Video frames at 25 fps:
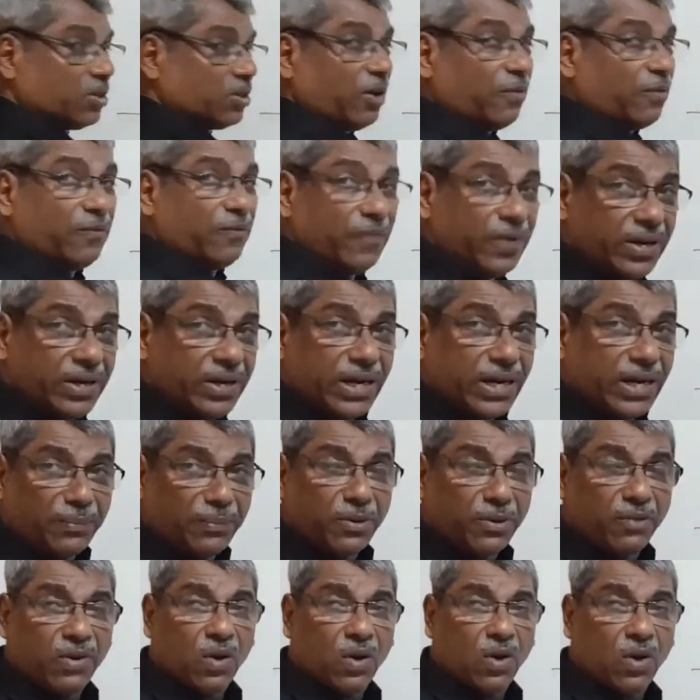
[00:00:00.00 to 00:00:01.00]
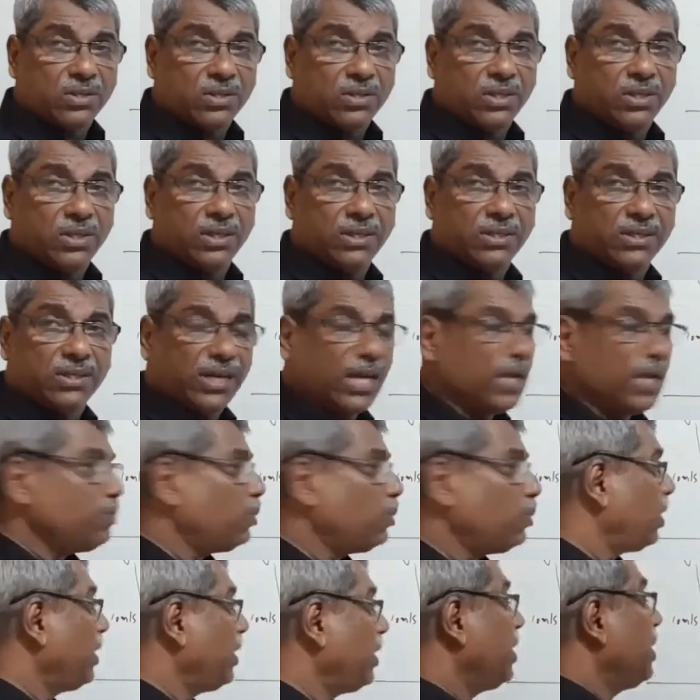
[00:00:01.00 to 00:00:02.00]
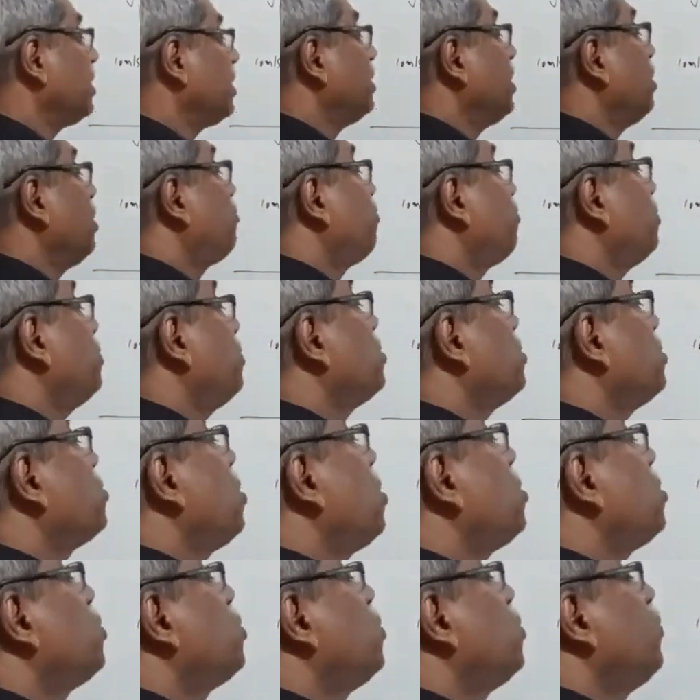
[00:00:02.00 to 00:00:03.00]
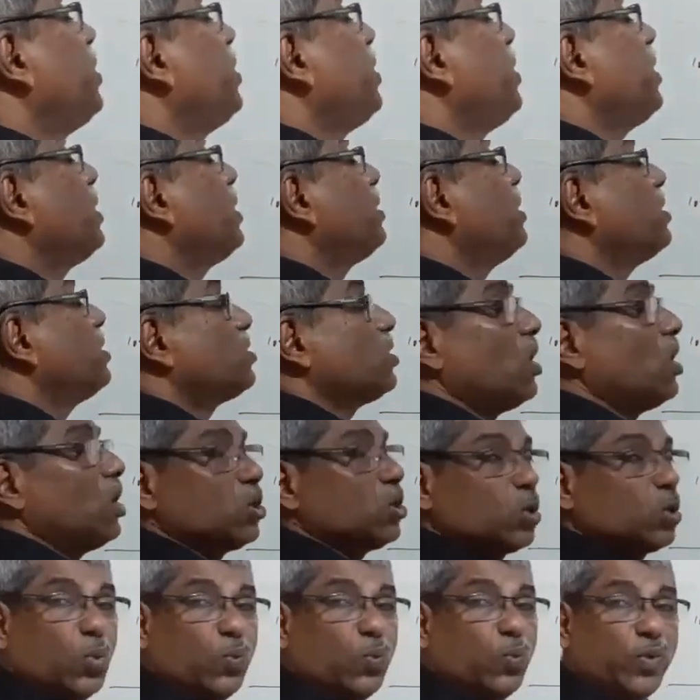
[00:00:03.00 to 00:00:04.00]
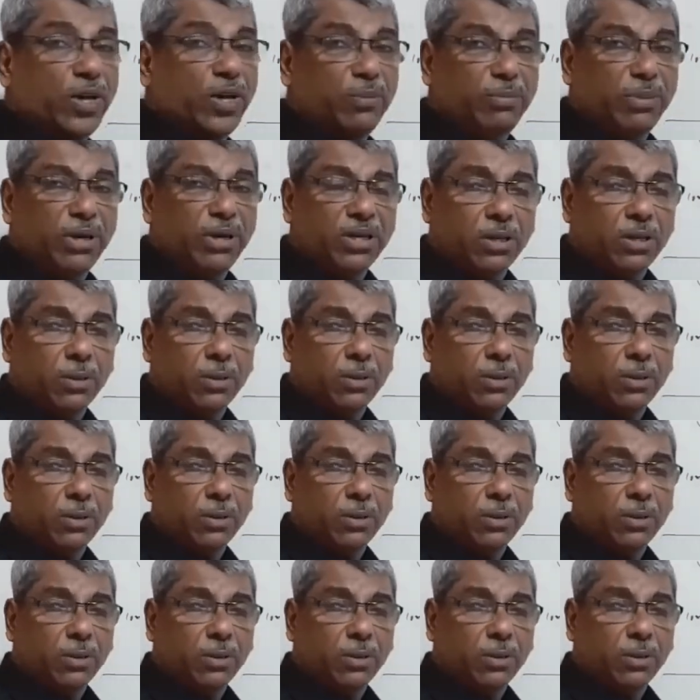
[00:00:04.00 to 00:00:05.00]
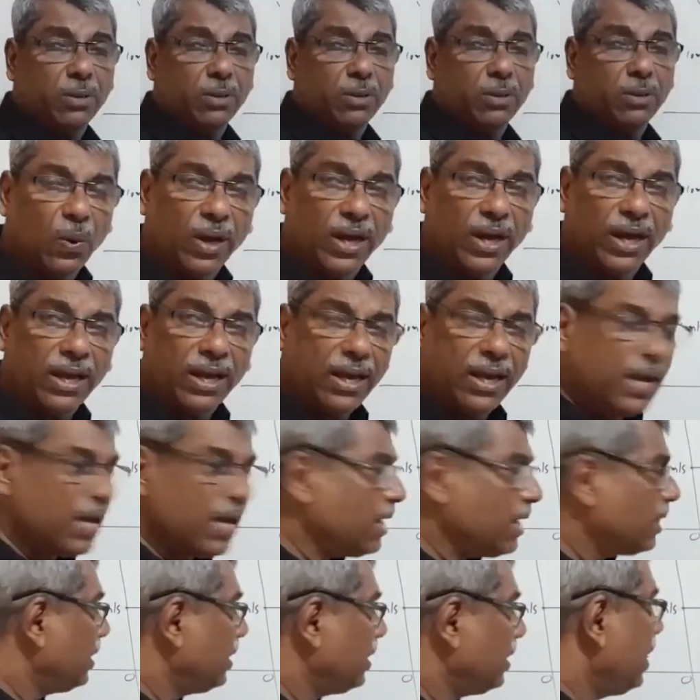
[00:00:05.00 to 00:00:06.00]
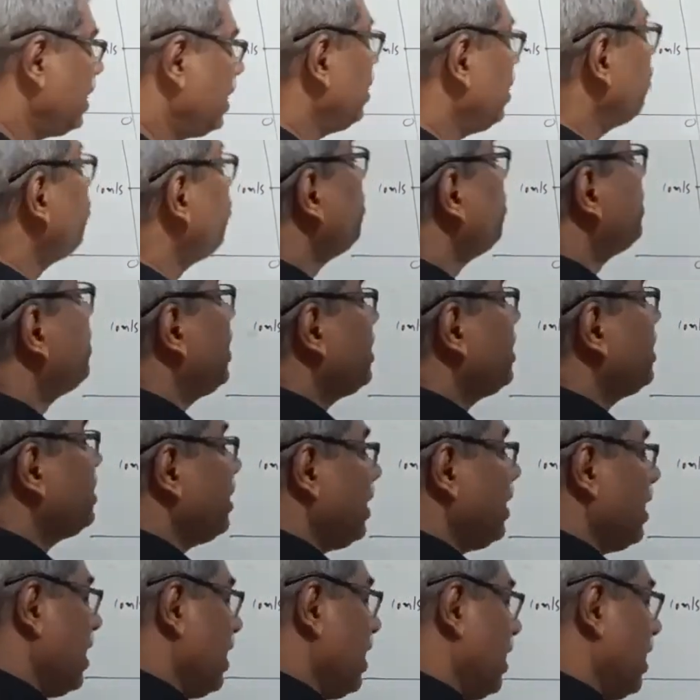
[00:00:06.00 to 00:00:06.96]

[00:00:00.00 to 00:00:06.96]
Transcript: So every time the velocity is same only, therefore this also be meter per second. Okay. Then if you take the